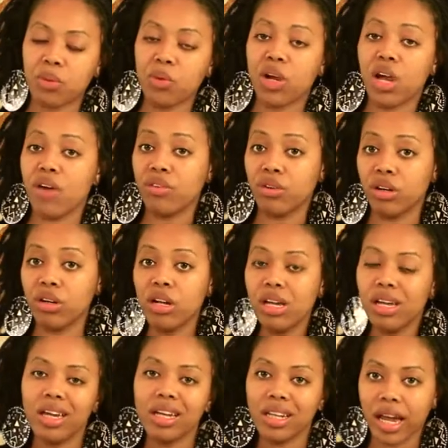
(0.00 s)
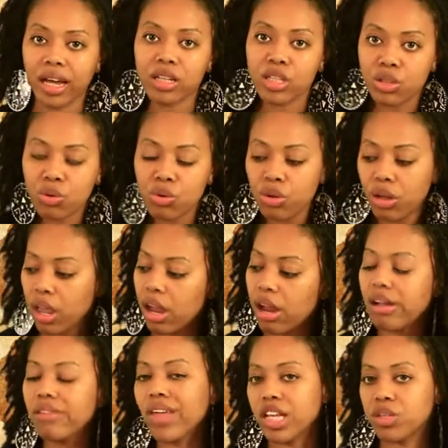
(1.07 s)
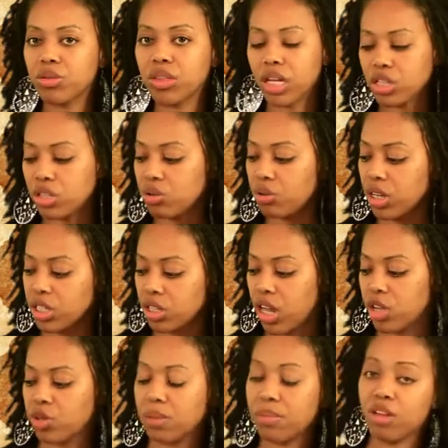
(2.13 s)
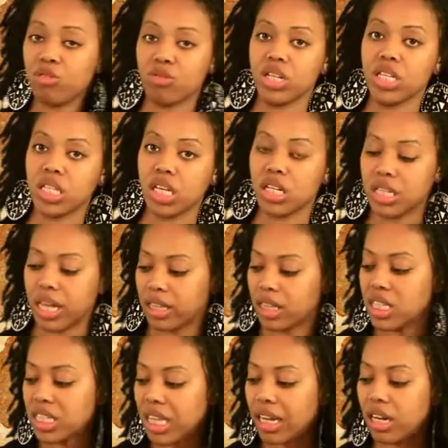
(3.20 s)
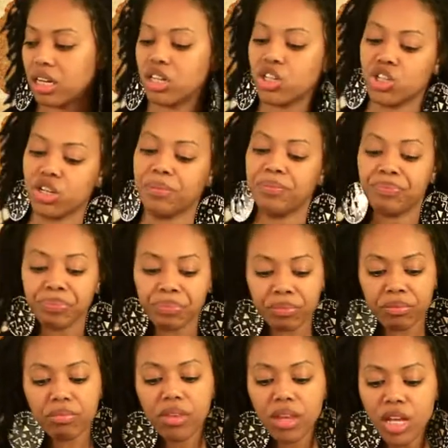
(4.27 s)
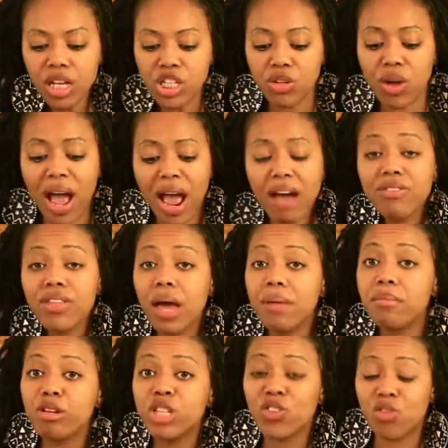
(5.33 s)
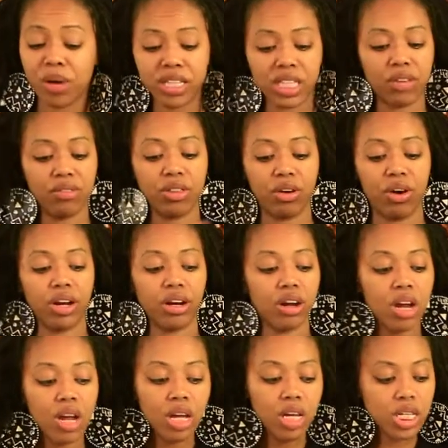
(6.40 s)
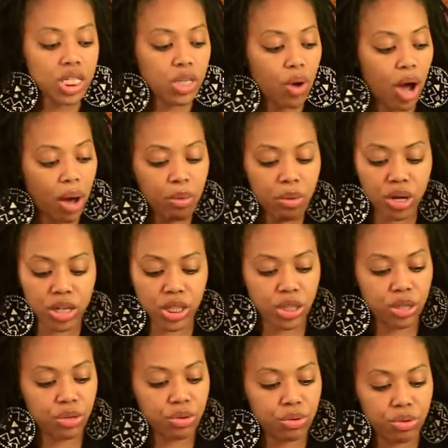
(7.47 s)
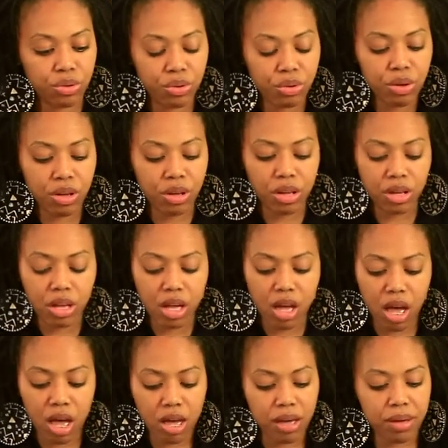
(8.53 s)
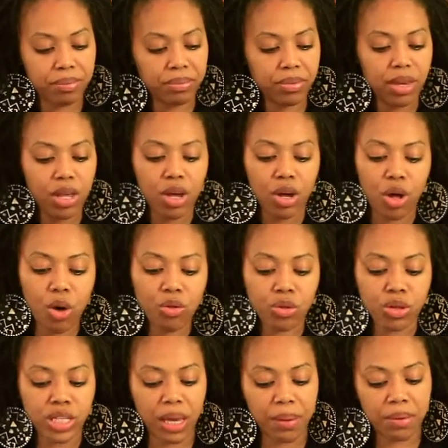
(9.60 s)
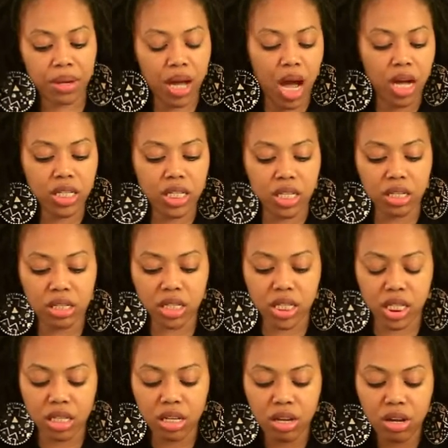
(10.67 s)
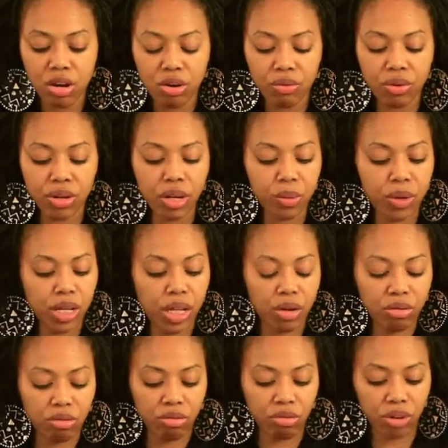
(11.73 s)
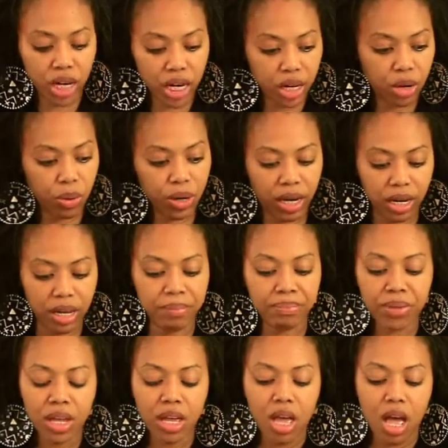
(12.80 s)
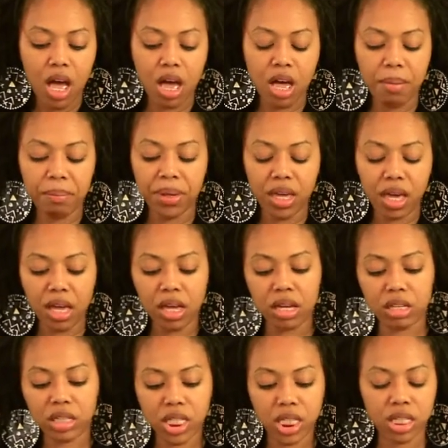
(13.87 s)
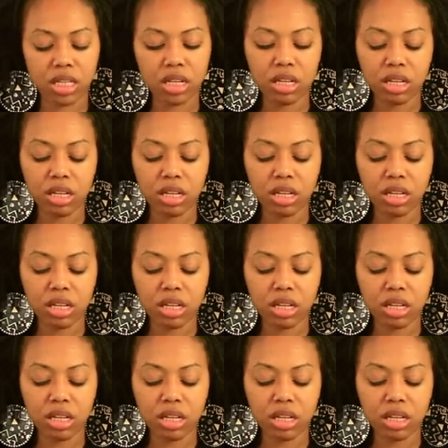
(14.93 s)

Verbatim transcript: they would cover in like school here that's what that's doing so that's what it means when it says like the state edition so I have that mostly for my seventh grader so I want to um, go through the table of contents really, really, really quickly um, because